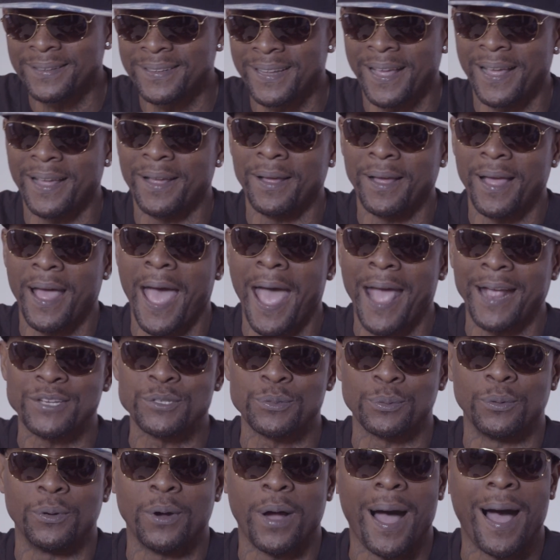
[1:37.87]
that
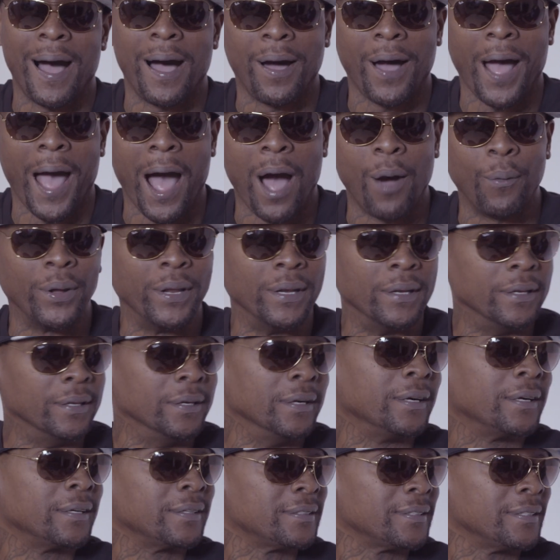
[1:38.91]
actual how how it
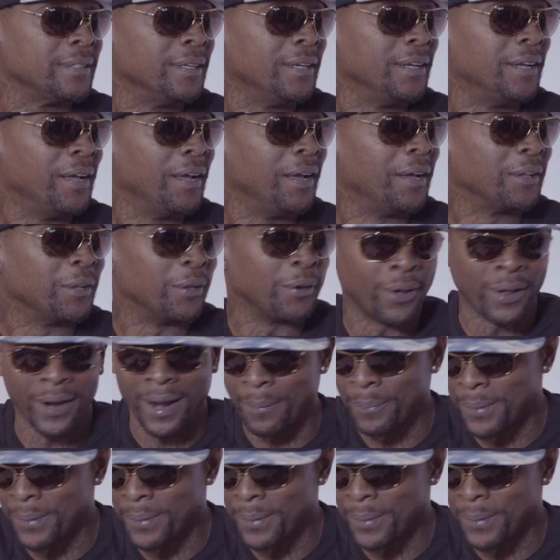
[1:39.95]
looked. Right, right. You know what